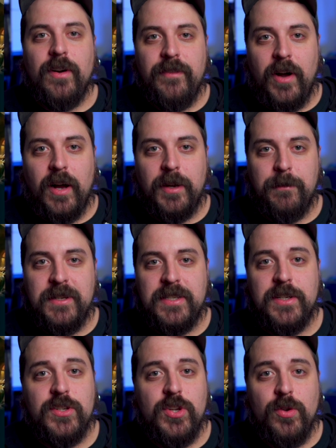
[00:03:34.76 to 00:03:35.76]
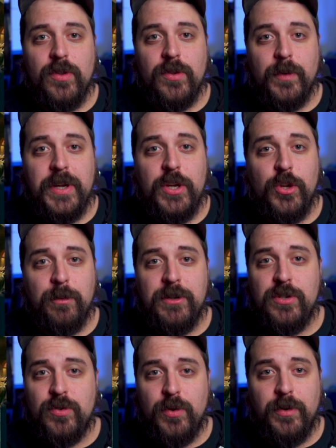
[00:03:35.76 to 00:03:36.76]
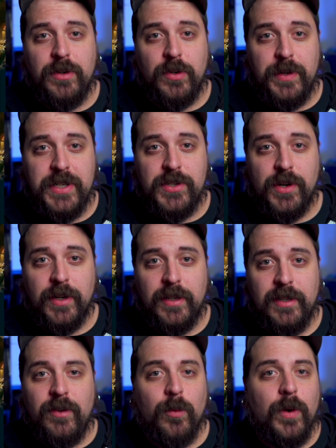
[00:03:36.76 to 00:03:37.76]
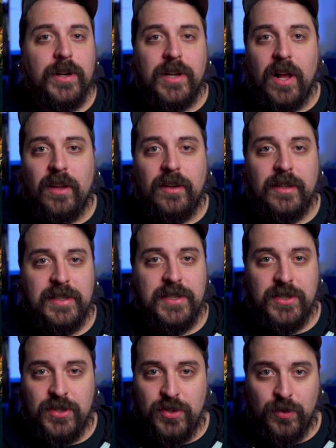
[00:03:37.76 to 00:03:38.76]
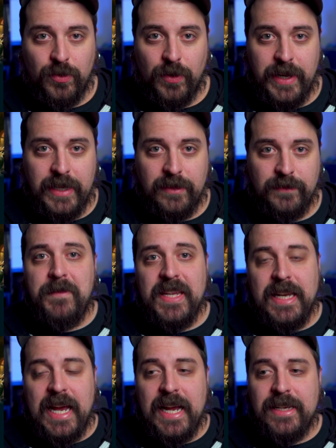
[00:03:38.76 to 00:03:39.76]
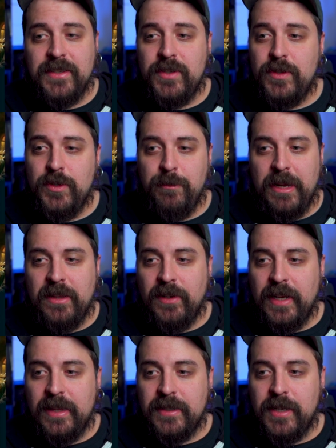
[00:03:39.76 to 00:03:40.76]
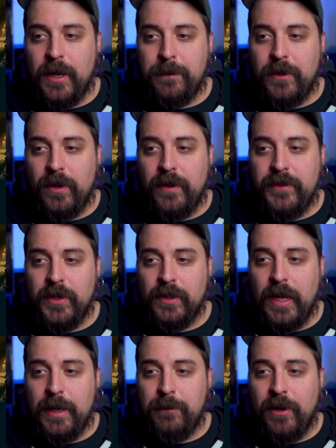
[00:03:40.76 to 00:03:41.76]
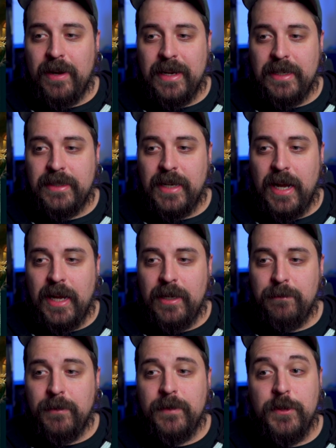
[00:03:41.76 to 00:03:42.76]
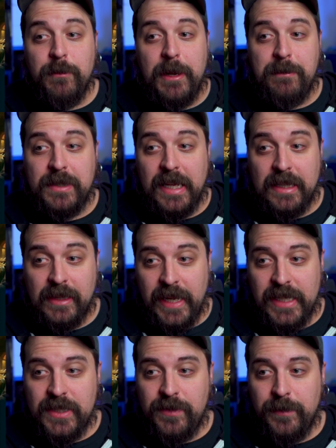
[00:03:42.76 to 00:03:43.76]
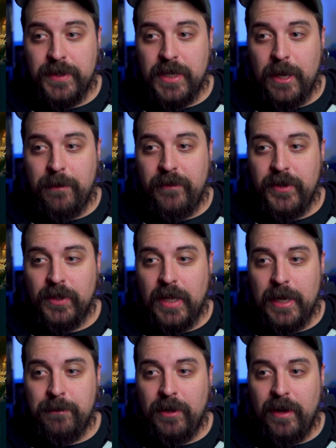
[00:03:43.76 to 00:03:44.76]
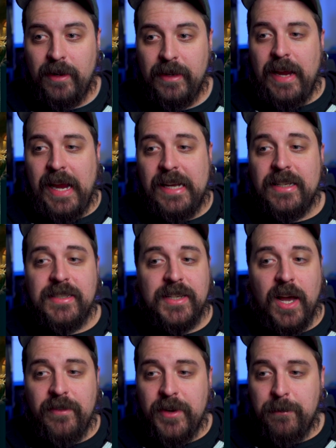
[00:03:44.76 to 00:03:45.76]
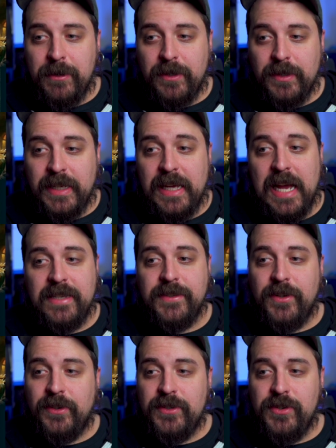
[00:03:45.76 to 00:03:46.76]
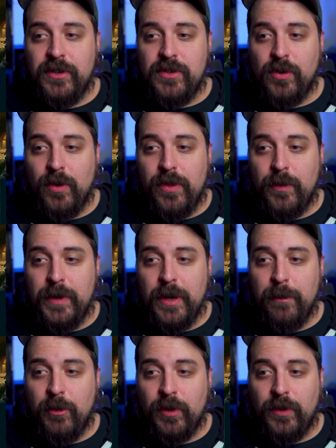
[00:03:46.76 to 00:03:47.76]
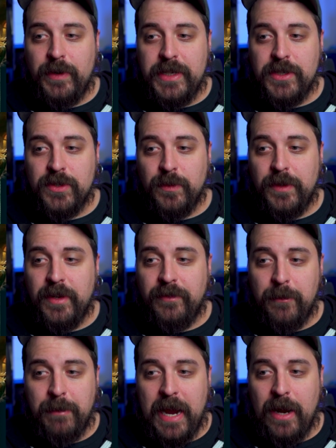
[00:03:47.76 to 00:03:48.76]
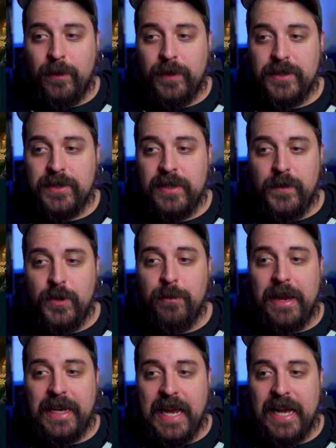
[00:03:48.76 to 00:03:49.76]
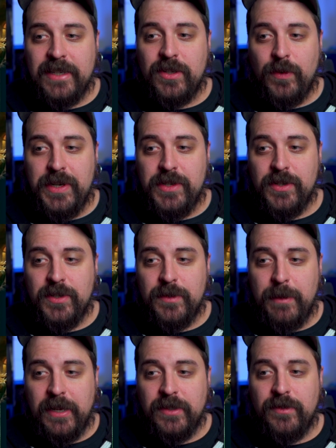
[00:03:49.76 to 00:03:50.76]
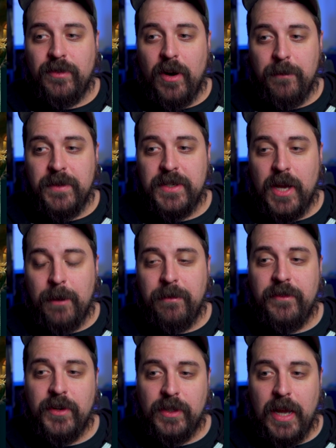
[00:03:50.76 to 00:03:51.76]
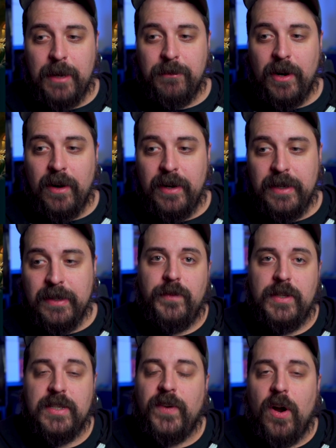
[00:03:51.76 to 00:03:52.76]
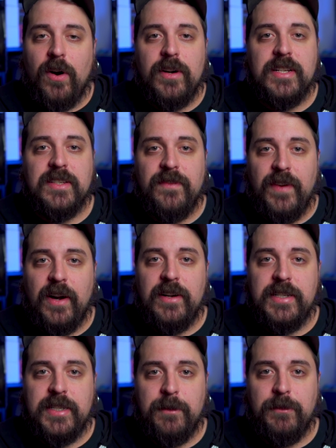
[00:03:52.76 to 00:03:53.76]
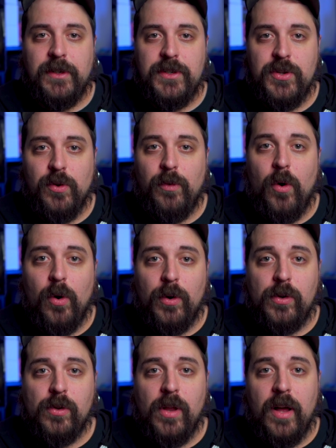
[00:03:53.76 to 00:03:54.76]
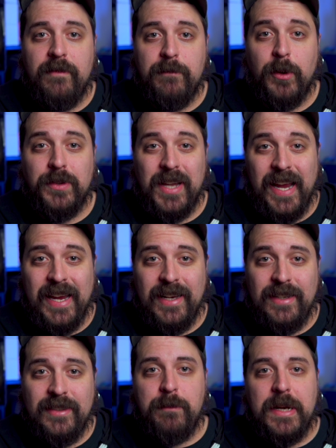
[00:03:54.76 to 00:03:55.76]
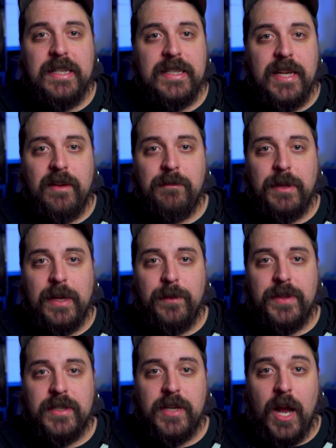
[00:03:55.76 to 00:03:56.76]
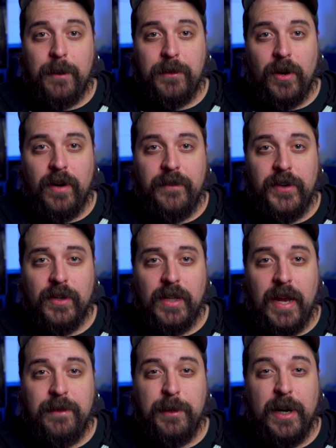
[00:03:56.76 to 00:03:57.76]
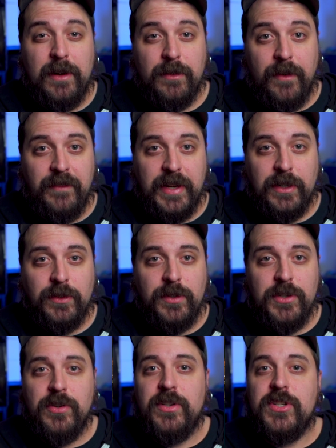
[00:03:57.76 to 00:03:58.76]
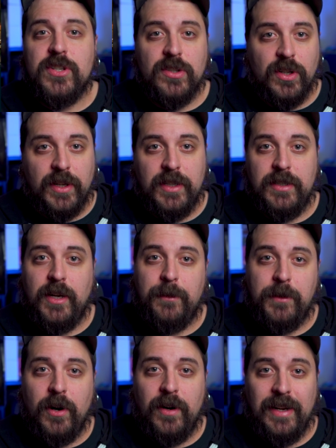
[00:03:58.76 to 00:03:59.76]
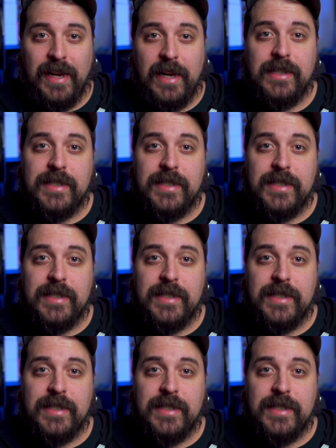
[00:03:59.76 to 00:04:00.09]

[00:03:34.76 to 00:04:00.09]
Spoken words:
of Autumn is a 2/3 human druid creature for 1 colorless and 2 green. It has, you may look at the top card of your library anytime, you may play lands from the top of your library, and its Coven ability, as long as you control 3 or more creatures with different powers, you may cast creature spells from the top of your library. This card is very similar to Oracle of Moldea, but instead of playing with the top card of your library revealed, you can just look at the top card at any